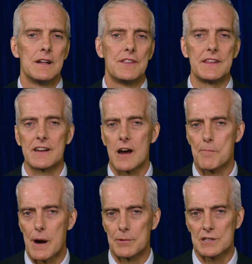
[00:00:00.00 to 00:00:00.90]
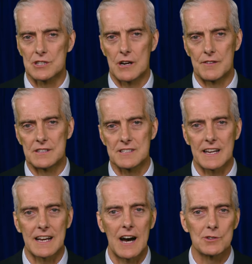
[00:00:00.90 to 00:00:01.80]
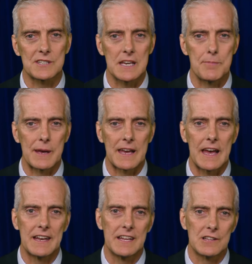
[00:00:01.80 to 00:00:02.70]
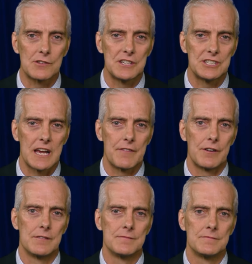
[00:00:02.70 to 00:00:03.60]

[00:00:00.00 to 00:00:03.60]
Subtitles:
Then there are public servants like housekeeping aide Hillary Shaver